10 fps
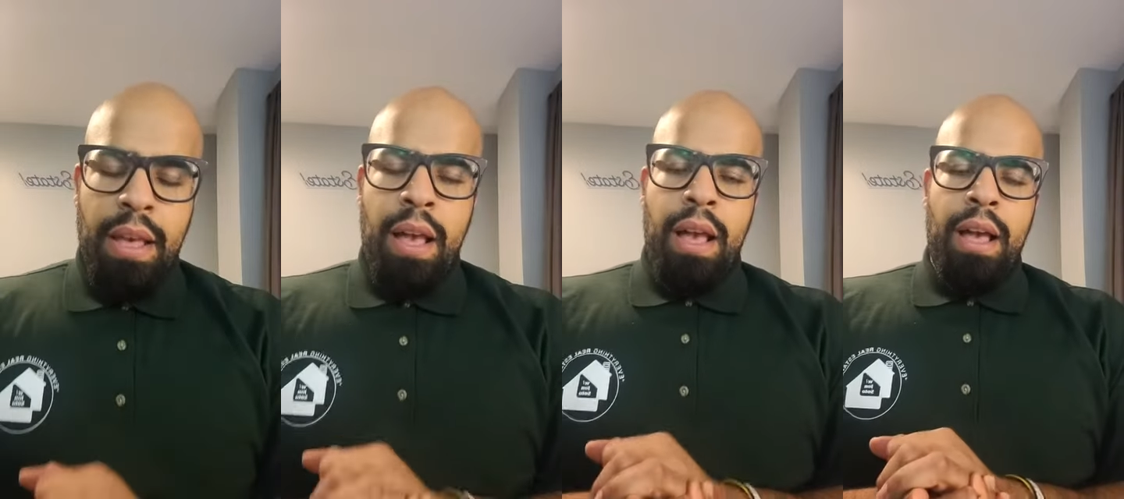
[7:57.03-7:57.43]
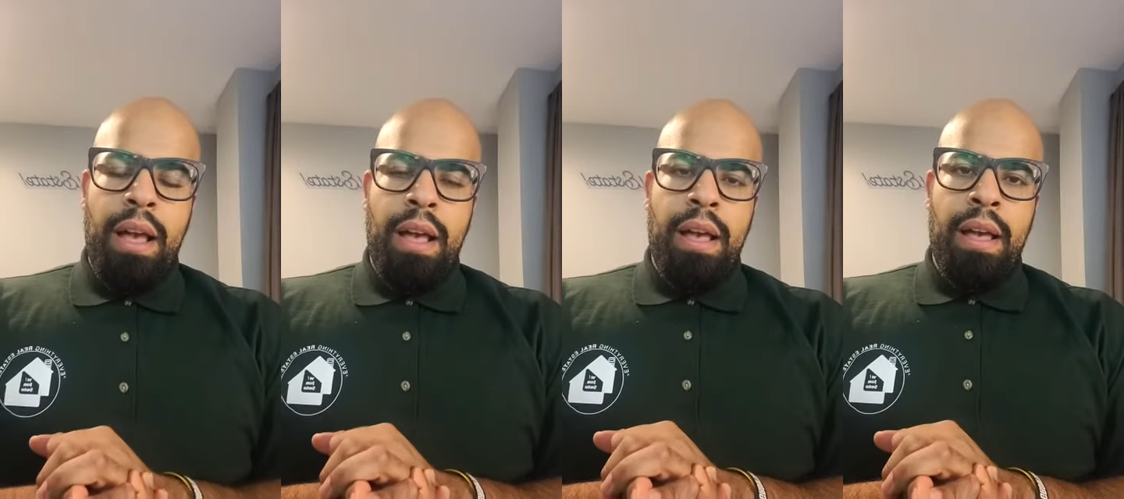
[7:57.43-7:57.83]

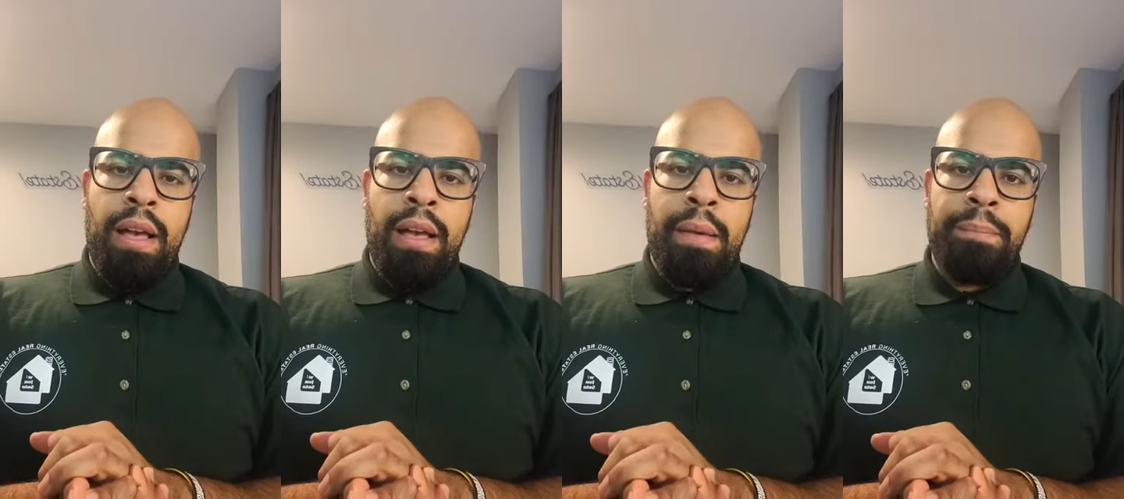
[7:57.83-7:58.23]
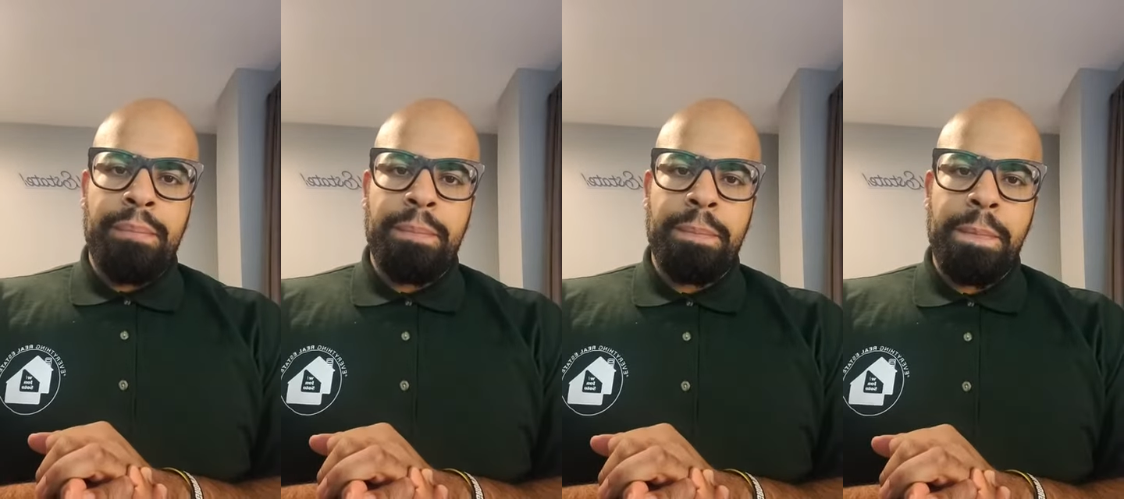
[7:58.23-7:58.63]
um,
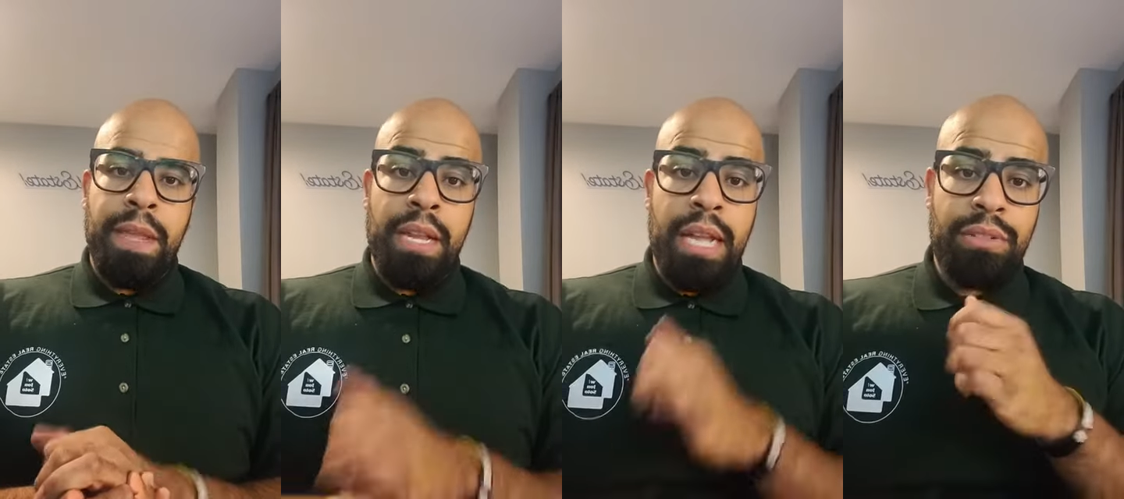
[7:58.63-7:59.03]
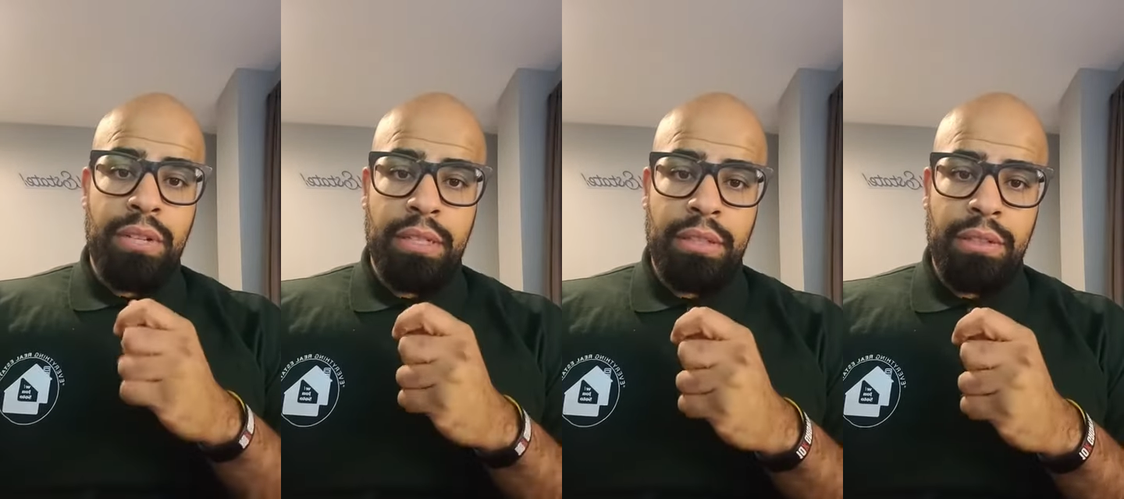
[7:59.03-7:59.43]
the
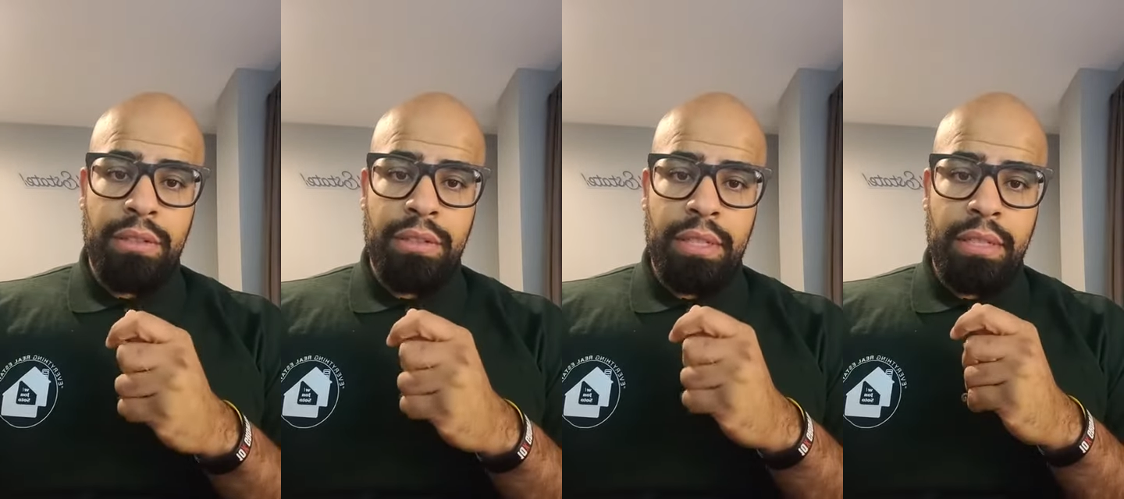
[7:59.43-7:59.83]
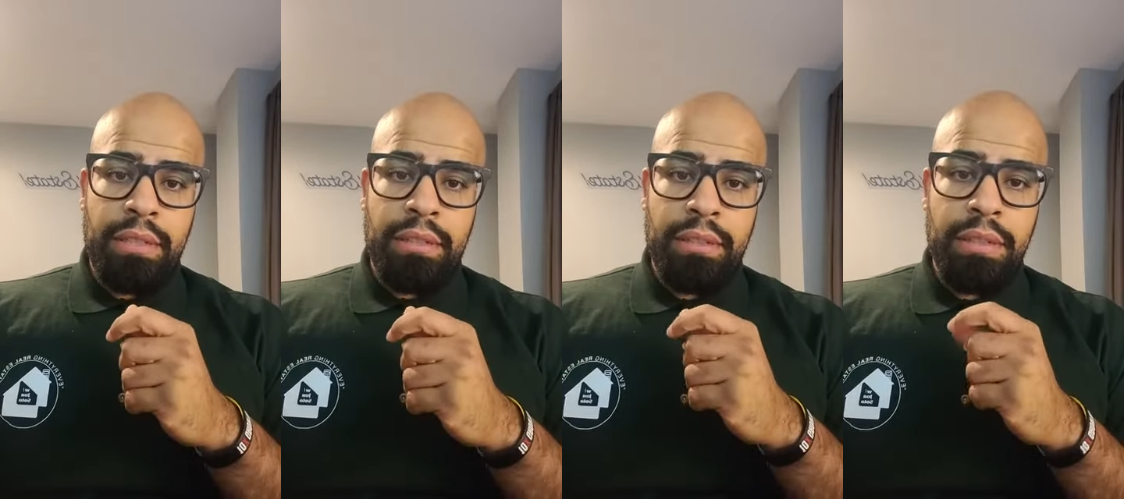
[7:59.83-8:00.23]
contractor is